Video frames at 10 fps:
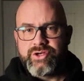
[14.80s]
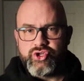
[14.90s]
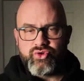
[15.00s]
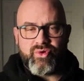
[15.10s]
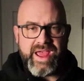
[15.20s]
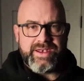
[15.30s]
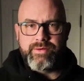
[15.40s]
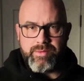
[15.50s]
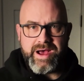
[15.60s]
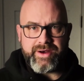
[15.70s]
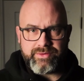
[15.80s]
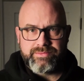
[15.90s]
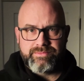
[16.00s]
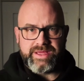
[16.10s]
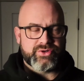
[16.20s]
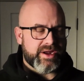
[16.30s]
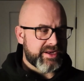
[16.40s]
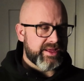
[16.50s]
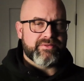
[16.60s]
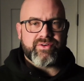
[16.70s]
dread to remodel. They dread
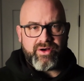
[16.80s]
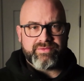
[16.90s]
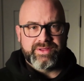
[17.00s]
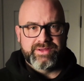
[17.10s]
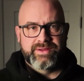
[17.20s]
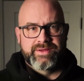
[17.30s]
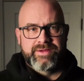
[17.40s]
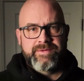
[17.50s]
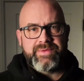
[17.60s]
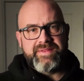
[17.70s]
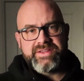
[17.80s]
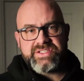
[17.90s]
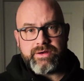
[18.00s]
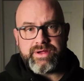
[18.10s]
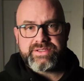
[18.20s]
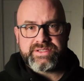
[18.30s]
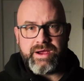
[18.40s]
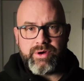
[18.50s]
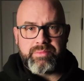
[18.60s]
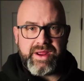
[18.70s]
to get involved. In this series,
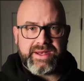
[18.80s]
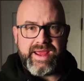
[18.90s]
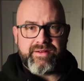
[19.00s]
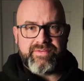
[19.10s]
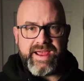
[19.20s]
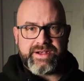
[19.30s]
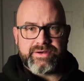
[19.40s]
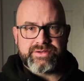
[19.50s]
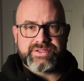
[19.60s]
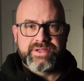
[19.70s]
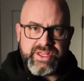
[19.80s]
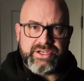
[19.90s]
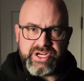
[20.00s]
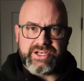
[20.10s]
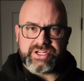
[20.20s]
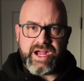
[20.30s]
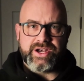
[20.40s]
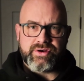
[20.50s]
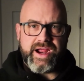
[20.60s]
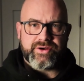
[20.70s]
I want to break down factors that change a
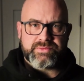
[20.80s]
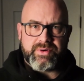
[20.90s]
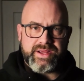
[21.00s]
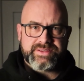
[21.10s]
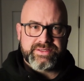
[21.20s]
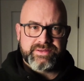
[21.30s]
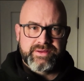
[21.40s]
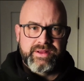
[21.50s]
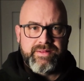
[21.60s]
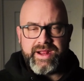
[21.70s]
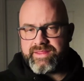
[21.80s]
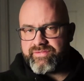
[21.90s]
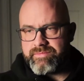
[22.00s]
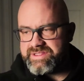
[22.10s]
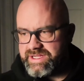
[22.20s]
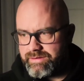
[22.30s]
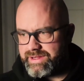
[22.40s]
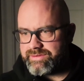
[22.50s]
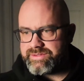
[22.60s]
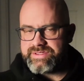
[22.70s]
contractor's price. Anything from
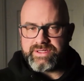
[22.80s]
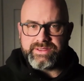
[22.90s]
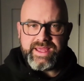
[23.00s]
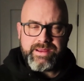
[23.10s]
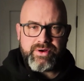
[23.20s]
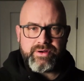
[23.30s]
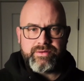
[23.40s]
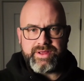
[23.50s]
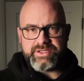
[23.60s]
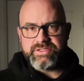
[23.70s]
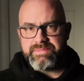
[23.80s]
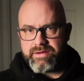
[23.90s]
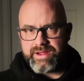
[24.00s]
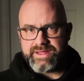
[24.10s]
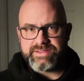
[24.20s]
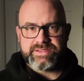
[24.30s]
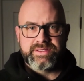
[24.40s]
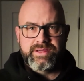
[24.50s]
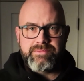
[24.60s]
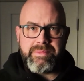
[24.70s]
materials to labor, experience,
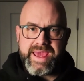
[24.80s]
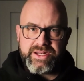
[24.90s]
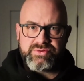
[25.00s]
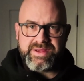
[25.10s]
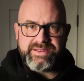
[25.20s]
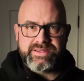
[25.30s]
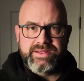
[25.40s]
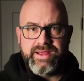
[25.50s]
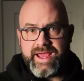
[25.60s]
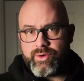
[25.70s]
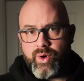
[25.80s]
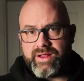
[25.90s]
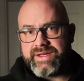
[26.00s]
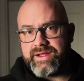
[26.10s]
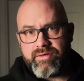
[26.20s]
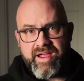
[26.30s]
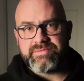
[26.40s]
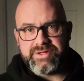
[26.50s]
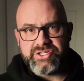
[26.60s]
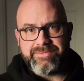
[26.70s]
management, and quality and
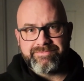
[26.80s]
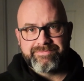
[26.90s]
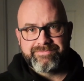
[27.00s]
craftsmanship.